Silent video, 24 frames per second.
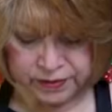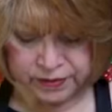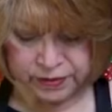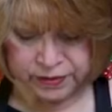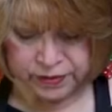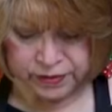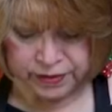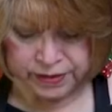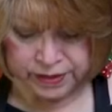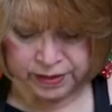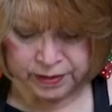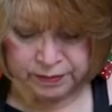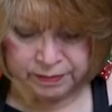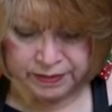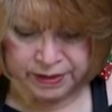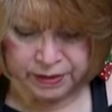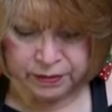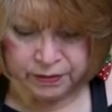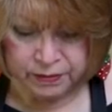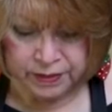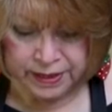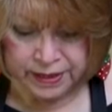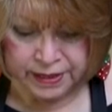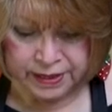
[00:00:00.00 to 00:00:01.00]
you're going to
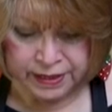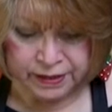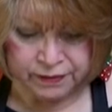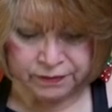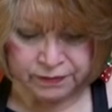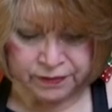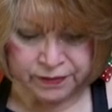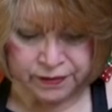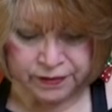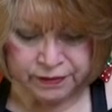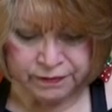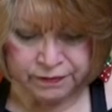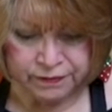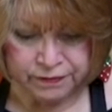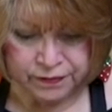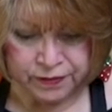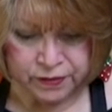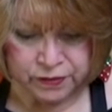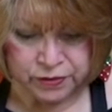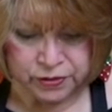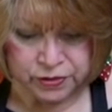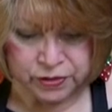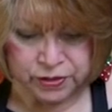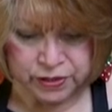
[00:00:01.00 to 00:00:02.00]
be ready for the
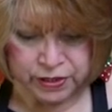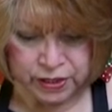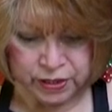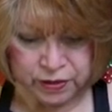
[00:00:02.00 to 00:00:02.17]
first